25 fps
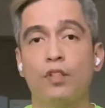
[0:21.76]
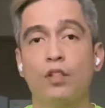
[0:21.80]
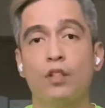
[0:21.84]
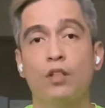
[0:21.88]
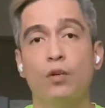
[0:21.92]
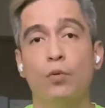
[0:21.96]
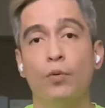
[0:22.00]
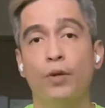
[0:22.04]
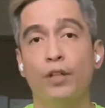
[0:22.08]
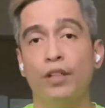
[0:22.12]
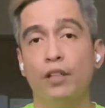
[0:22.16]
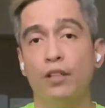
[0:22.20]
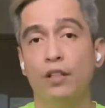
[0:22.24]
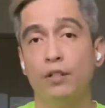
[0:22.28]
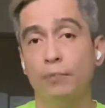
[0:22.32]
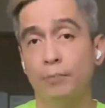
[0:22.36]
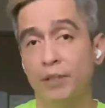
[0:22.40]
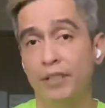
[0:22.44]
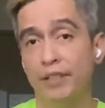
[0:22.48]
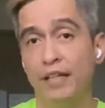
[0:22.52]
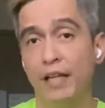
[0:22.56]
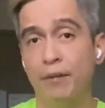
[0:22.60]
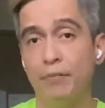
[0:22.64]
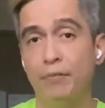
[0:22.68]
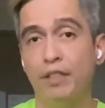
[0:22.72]
When the
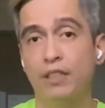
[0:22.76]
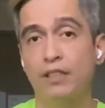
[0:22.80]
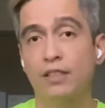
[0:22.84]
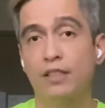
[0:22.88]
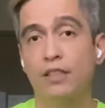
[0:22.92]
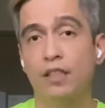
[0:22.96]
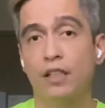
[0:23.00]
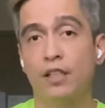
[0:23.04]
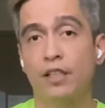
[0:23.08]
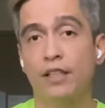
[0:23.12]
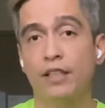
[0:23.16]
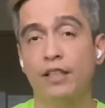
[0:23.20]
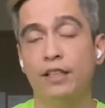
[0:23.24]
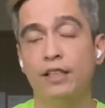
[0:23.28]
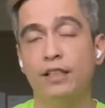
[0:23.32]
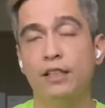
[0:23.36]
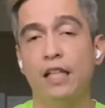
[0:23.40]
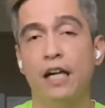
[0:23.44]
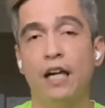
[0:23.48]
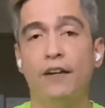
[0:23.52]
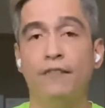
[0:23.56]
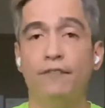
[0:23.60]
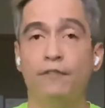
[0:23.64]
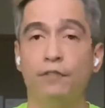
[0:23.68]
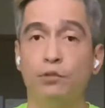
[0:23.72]
pandemic started,
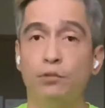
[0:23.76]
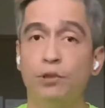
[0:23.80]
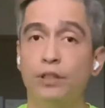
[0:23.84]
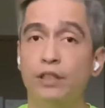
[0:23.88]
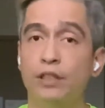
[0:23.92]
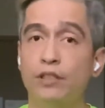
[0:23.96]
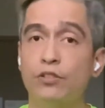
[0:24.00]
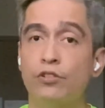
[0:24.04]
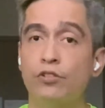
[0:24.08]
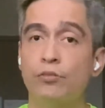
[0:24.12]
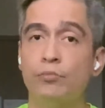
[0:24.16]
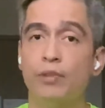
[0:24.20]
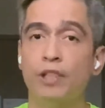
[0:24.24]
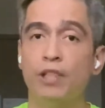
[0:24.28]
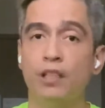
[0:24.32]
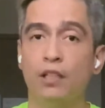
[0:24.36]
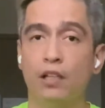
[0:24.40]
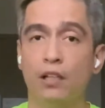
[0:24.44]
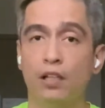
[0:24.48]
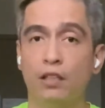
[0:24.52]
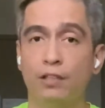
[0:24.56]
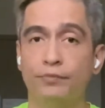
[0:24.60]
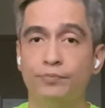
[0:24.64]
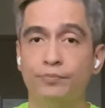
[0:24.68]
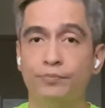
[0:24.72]
I flew into
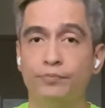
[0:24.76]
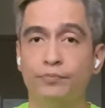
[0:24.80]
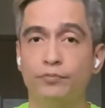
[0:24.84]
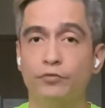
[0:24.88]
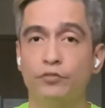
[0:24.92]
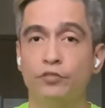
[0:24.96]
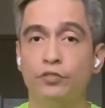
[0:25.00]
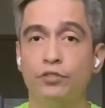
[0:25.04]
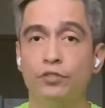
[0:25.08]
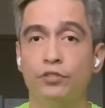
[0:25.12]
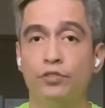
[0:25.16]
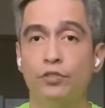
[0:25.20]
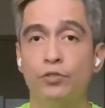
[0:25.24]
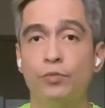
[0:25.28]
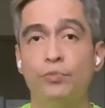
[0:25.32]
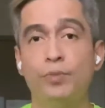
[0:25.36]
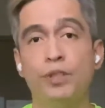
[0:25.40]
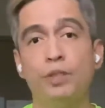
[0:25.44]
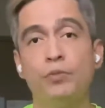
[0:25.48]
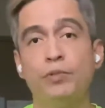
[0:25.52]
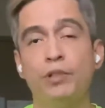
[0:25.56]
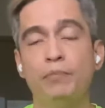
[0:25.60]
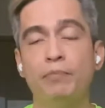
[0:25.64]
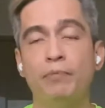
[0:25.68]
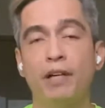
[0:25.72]
Manila to be
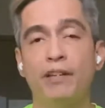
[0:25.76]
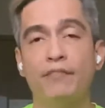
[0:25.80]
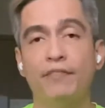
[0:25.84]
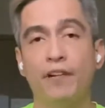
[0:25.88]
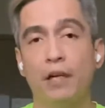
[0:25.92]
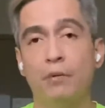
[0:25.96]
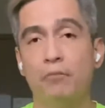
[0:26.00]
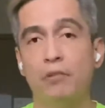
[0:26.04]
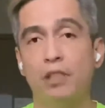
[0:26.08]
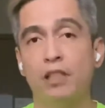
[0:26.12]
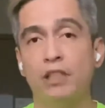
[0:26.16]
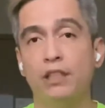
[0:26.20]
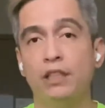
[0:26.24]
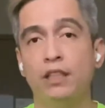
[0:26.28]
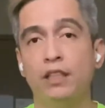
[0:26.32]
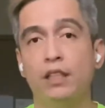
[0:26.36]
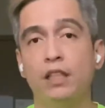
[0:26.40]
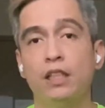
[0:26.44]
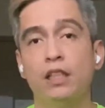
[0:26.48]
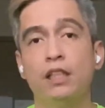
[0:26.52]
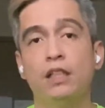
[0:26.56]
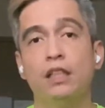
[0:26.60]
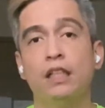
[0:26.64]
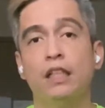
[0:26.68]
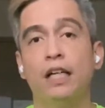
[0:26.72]
with my family,
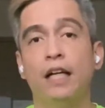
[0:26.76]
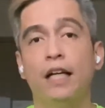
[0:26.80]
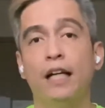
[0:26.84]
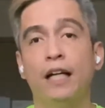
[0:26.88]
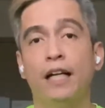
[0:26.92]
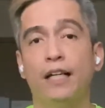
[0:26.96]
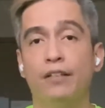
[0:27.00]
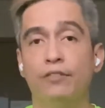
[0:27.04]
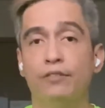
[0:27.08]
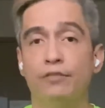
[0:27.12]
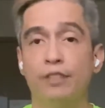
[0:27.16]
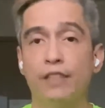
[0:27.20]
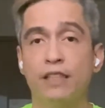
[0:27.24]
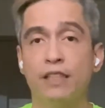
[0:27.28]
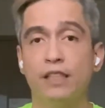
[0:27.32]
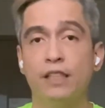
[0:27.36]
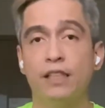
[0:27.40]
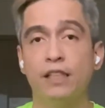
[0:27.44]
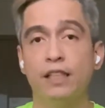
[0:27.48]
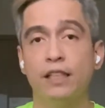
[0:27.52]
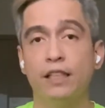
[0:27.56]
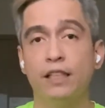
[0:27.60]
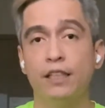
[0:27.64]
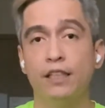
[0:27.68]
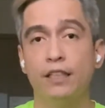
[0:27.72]
and
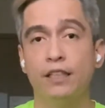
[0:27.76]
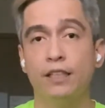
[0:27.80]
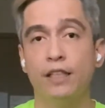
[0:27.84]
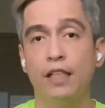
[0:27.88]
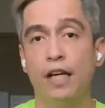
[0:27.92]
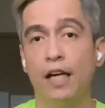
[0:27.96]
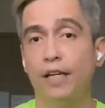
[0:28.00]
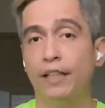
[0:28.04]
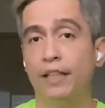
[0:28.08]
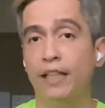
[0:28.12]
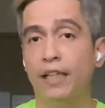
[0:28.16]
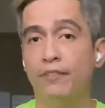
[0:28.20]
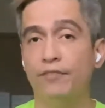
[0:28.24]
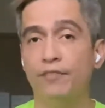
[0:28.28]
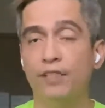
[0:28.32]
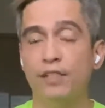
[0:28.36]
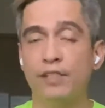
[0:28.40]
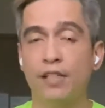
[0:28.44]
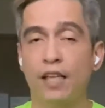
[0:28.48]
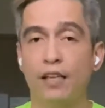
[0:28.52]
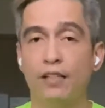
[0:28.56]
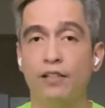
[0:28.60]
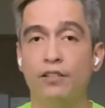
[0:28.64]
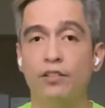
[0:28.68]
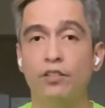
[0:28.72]
recently I have
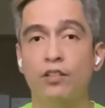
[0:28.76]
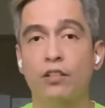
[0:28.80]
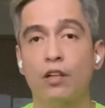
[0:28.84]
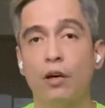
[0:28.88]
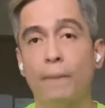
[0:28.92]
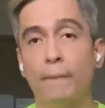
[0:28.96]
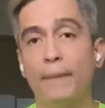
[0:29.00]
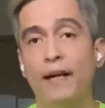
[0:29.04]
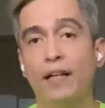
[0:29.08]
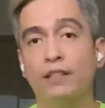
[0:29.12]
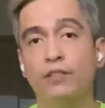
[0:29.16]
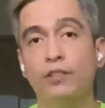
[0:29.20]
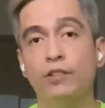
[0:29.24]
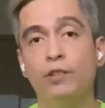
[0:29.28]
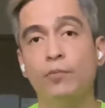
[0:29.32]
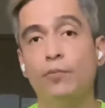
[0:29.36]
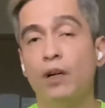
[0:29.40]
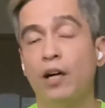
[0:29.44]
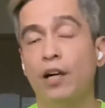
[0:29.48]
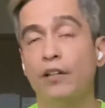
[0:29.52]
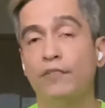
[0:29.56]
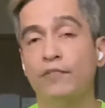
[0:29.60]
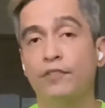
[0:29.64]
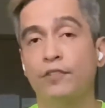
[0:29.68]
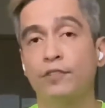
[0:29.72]
decided to come back to
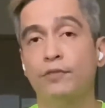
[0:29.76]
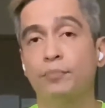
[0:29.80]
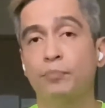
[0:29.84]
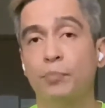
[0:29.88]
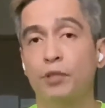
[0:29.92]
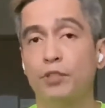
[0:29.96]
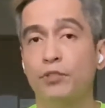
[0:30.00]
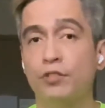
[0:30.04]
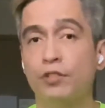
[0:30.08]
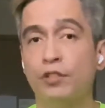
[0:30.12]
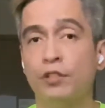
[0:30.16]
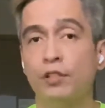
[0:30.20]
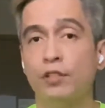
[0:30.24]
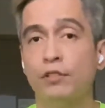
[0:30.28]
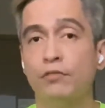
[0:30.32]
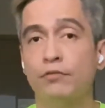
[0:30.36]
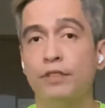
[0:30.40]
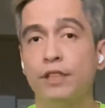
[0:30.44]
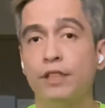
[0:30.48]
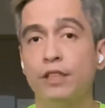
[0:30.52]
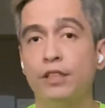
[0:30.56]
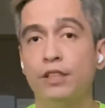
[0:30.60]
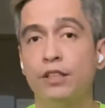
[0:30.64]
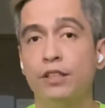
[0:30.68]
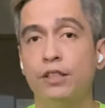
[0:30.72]
Dubai for a personal
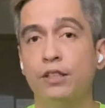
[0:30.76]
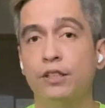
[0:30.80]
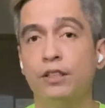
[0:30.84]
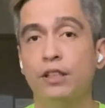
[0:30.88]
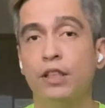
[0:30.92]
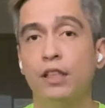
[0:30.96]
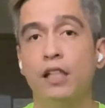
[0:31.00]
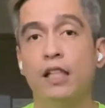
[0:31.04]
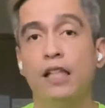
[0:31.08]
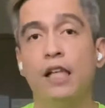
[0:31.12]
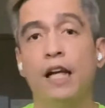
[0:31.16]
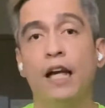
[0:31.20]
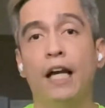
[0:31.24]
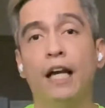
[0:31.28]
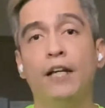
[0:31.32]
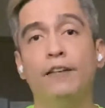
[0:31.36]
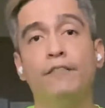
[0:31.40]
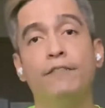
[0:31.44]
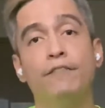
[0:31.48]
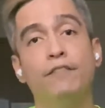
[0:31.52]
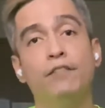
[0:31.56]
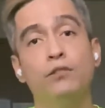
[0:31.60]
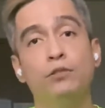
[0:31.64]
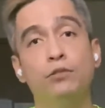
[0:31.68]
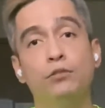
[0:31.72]
reason and
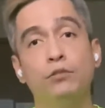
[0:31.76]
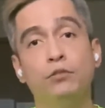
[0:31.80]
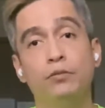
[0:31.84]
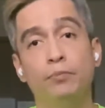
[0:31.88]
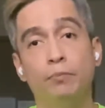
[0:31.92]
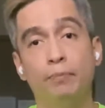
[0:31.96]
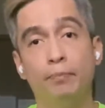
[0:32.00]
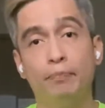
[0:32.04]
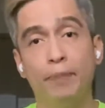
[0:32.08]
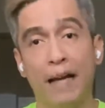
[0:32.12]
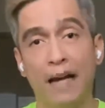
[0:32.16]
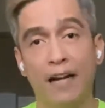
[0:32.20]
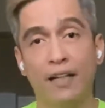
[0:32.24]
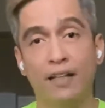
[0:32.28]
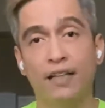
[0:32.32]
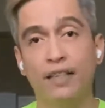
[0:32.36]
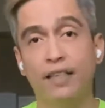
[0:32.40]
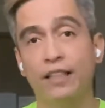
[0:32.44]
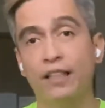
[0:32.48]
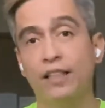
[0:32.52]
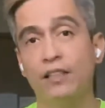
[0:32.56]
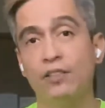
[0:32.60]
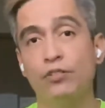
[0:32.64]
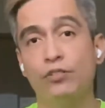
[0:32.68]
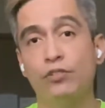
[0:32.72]
flew back
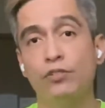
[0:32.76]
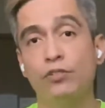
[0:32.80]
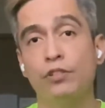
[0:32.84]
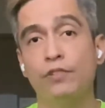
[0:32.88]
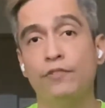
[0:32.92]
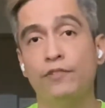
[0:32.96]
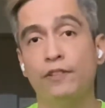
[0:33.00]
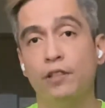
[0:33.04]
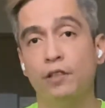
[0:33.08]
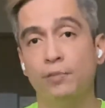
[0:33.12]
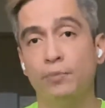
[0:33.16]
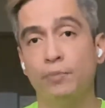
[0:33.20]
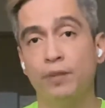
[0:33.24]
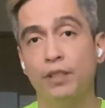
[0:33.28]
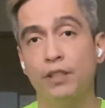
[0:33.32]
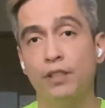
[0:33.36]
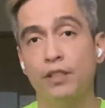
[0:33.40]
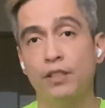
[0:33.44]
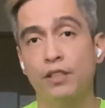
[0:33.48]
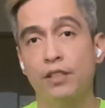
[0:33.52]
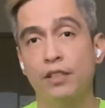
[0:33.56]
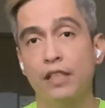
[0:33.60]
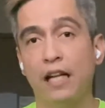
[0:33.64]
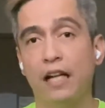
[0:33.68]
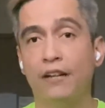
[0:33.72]
again to the Philippines
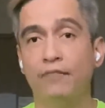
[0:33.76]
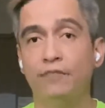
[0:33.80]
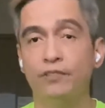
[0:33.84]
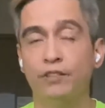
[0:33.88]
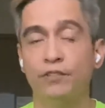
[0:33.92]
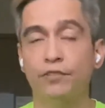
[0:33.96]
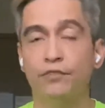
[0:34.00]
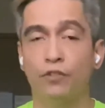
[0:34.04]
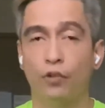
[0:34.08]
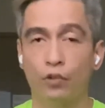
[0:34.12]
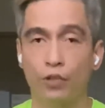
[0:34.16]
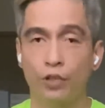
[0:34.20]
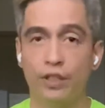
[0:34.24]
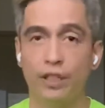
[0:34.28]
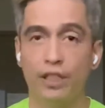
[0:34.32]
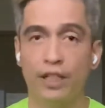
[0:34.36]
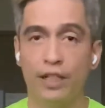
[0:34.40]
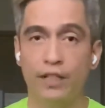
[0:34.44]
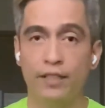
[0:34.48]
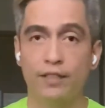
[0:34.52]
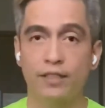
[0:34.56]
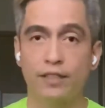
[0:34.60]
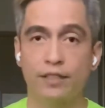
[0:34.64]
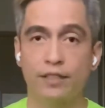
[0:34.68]
after 4 days.